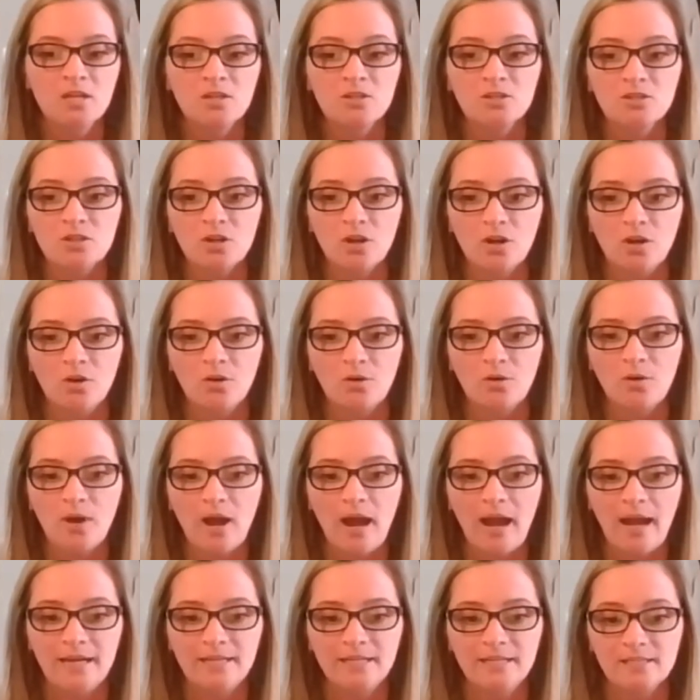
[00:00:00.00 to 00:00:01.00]

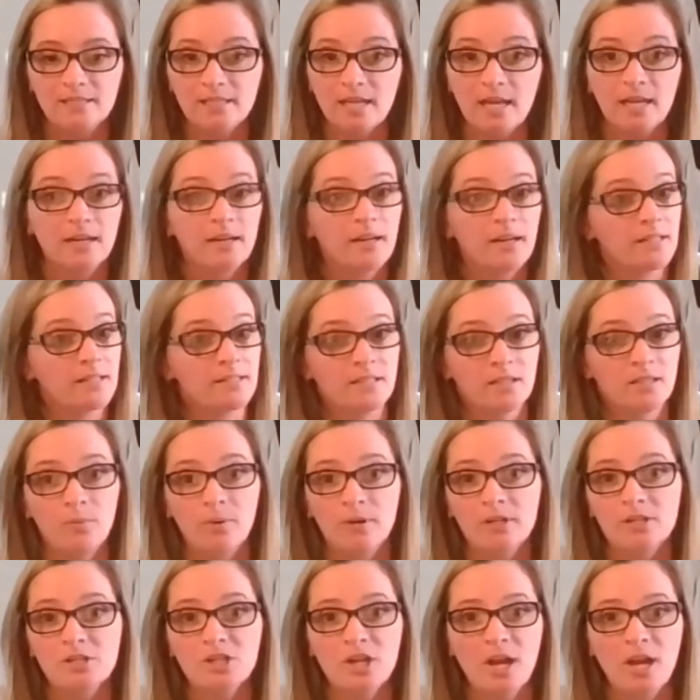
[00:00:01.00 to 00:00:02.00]
So I decided I did
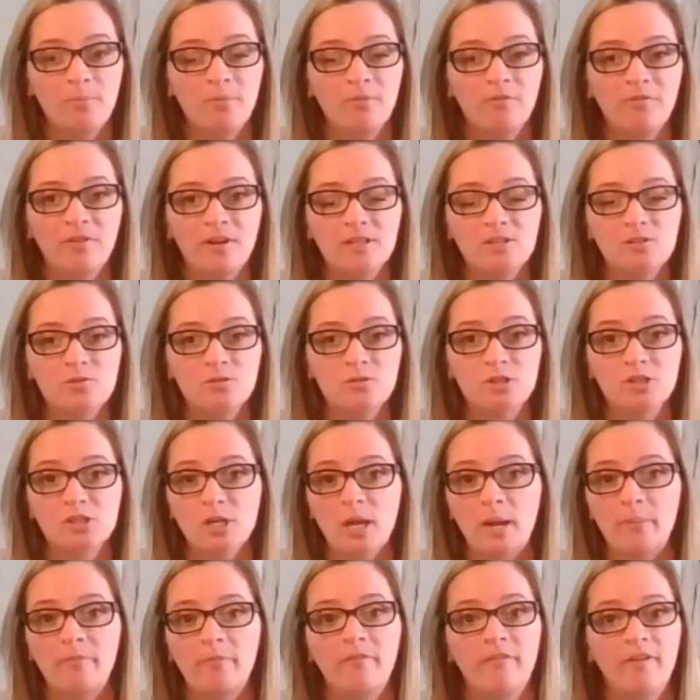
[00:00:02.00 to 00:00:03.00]
want a Shopify store.
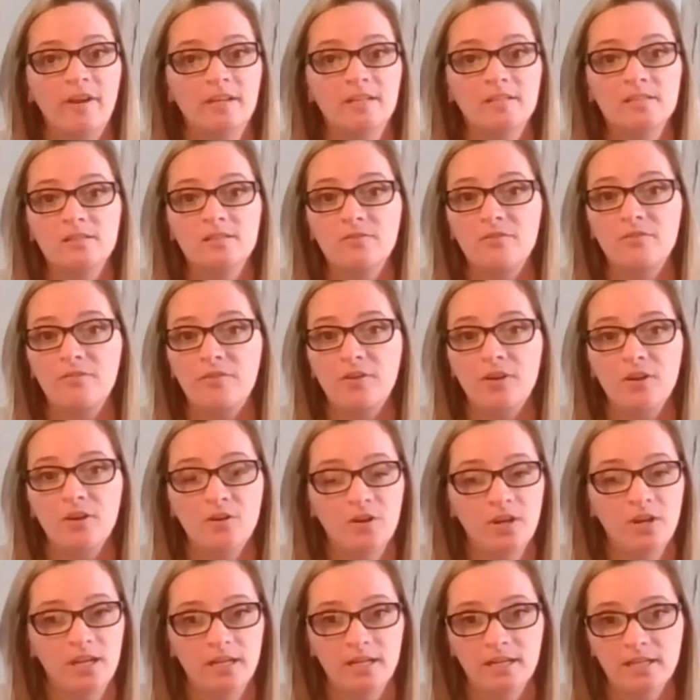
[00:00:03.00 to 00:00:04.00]
Shopify is
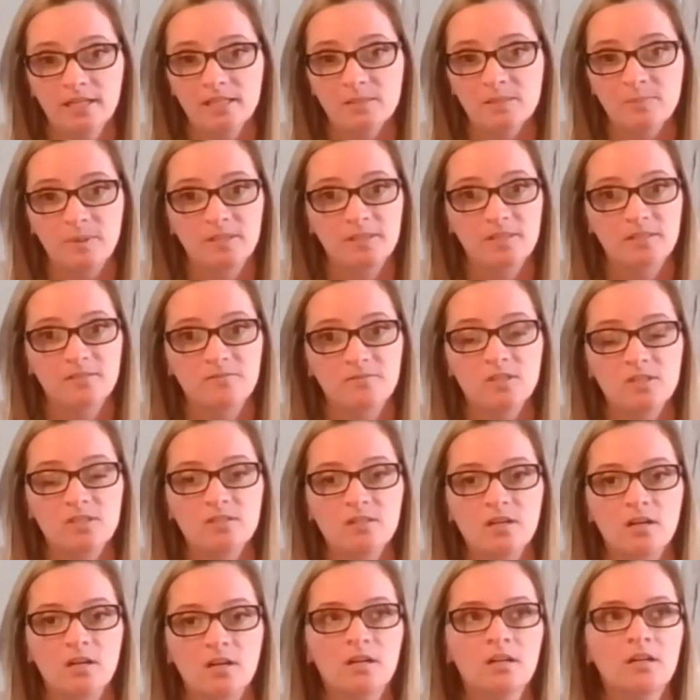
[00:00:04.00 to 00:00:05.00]
very inexpensive to
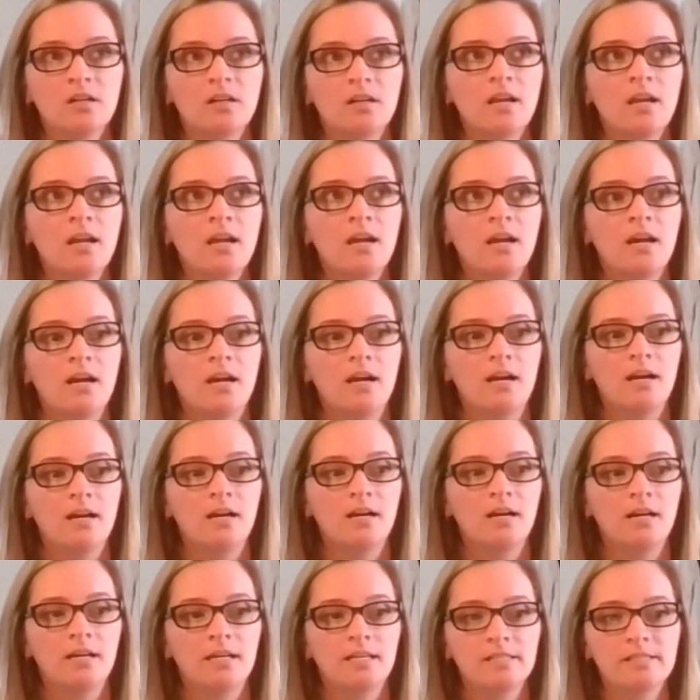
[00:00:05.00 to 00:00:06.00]
start.
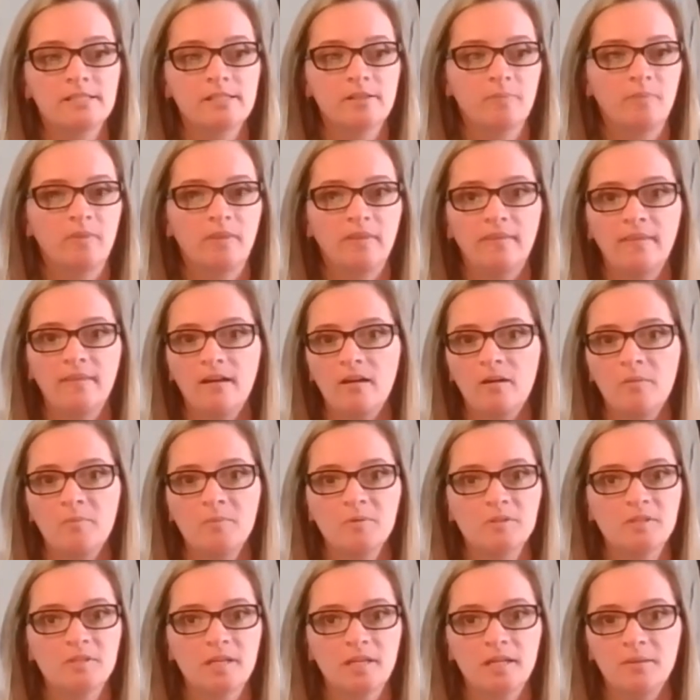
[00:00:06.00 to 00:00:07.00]
It's something that
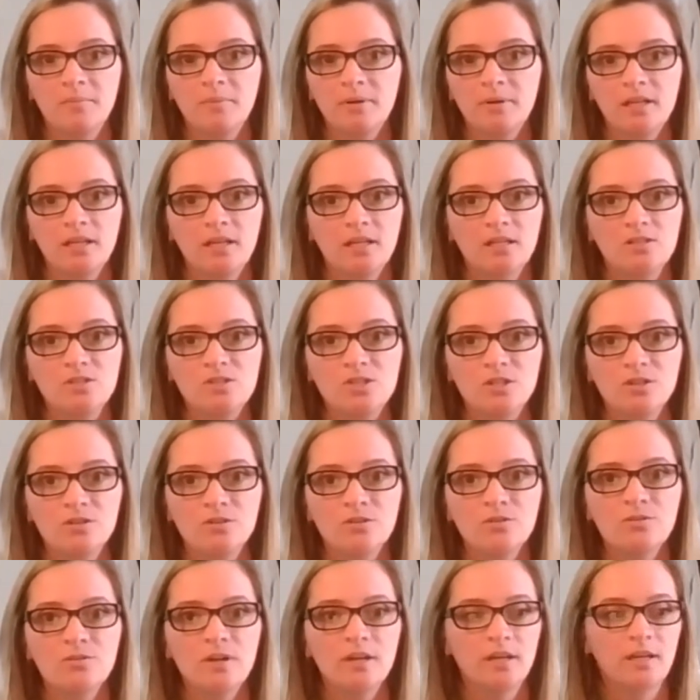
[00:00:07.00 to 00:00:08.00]
almost anybody can
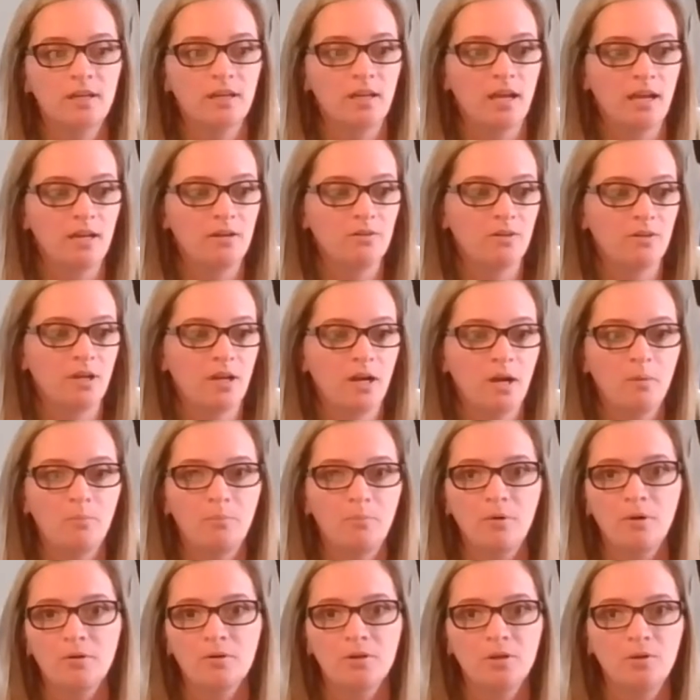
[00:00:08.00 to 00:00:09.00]
do. I don't care how
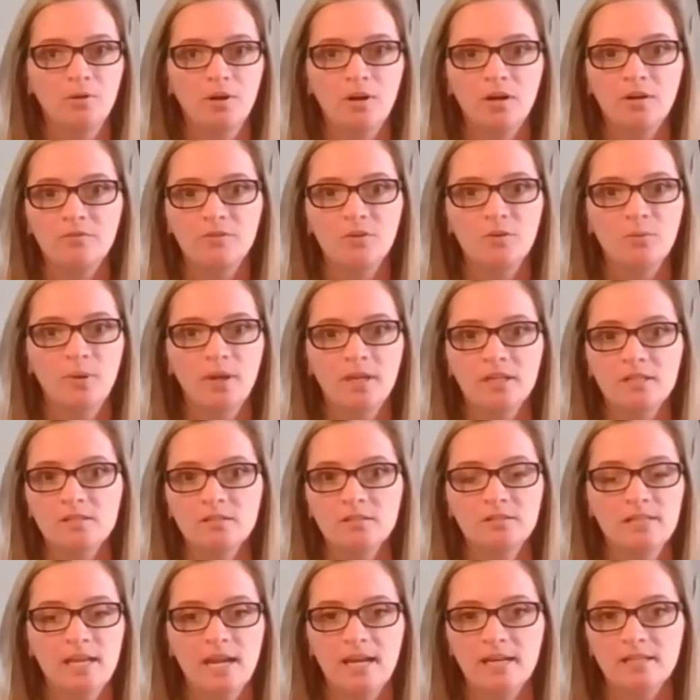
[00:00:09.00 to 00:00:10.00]
broke you are. If you wait
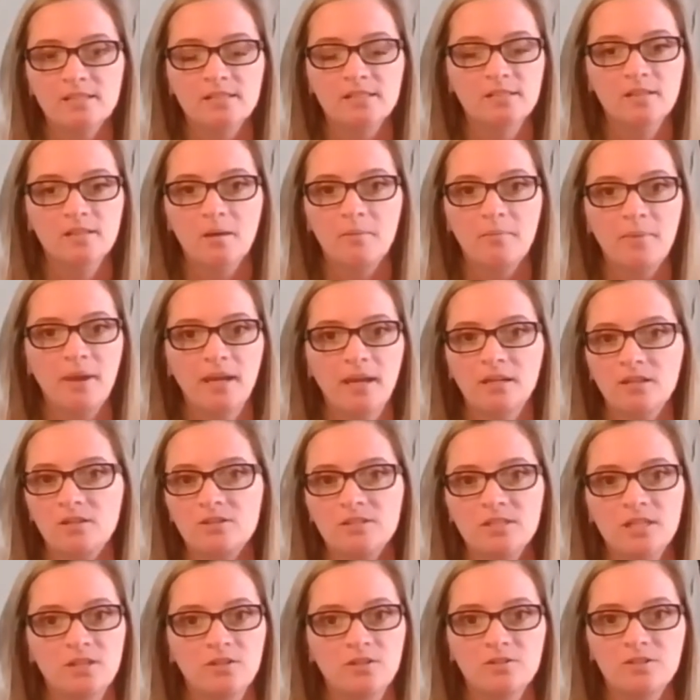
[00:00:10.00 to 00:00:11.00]
until taxes come back and
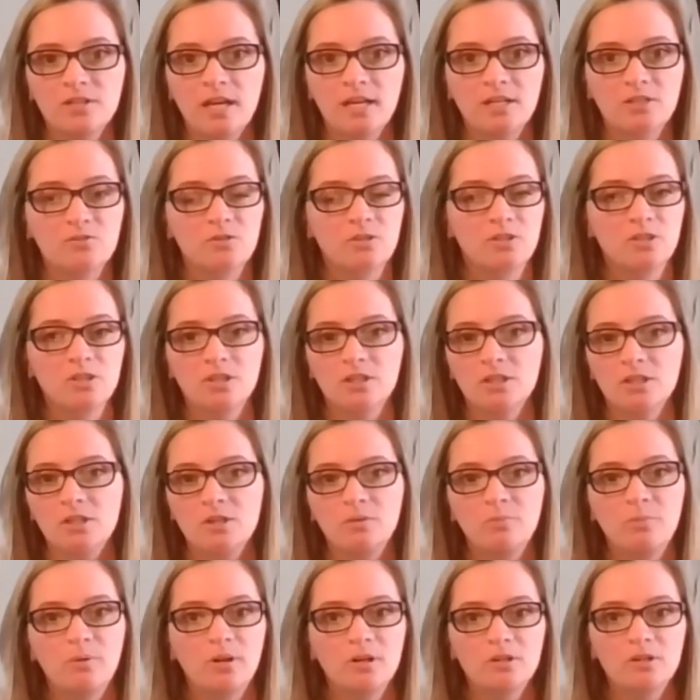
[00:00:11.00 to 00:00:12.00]
you take your tax return and
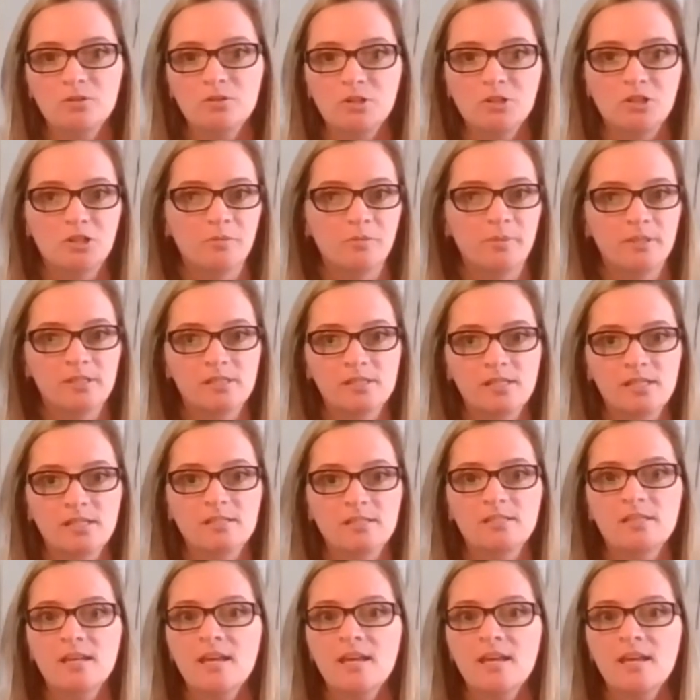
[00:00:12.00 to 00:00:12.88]
you put it towards your business,